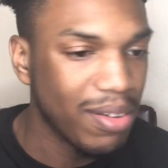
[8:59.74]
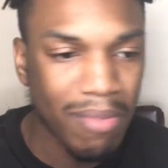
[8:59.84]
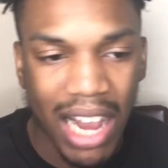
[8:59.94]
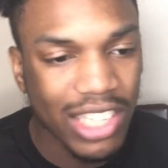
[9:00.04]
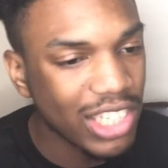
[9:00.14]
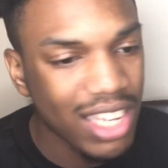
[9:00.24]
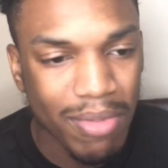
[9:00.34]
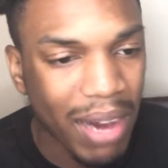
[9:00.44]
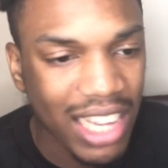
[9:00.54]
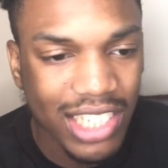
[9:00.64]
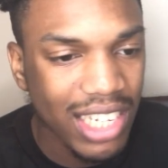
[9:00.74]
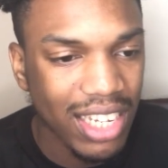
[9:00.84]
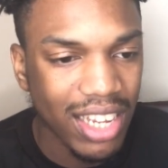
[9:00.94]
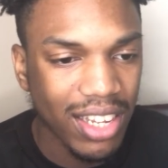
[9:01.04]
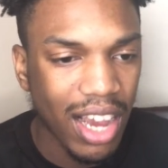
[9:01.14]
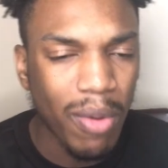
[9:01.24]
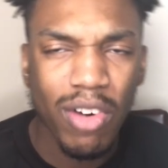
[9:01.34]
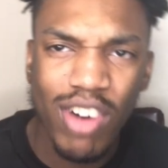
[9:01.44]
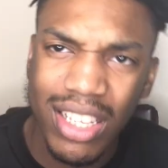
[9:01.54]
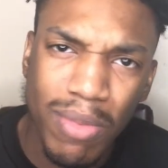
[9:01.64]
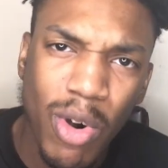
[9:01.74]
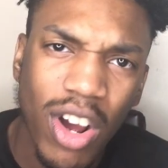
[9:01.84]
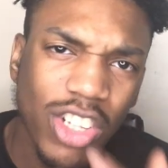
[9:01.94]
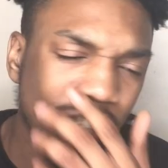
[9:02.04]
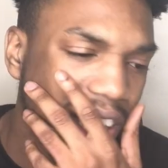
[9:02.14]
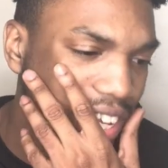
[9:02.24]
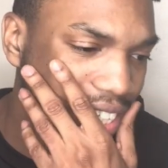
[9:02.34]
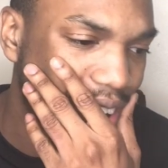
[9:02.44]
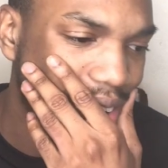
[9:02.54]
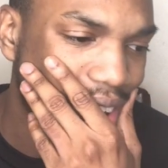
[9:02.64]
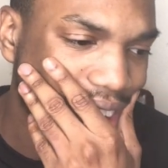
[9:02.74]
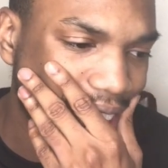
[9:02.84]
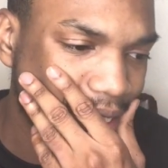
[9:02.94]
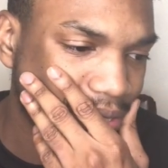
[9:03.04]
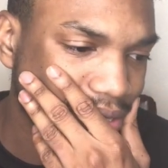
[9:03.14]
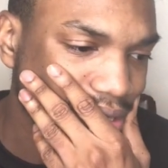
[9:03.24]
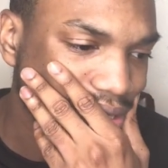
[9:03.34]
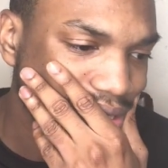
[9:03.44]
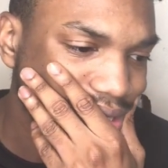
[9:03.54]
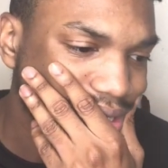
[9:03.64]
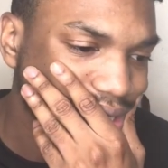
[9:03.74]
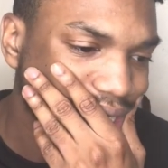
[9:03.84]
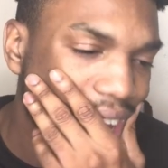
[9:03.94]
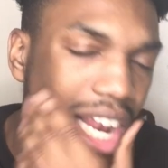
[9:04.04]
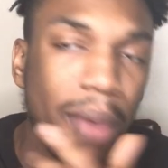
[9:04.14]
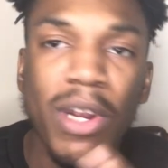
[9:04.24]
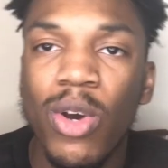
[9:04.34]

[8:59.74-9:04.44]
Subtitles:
My G. I want to react to more country artists now. Let me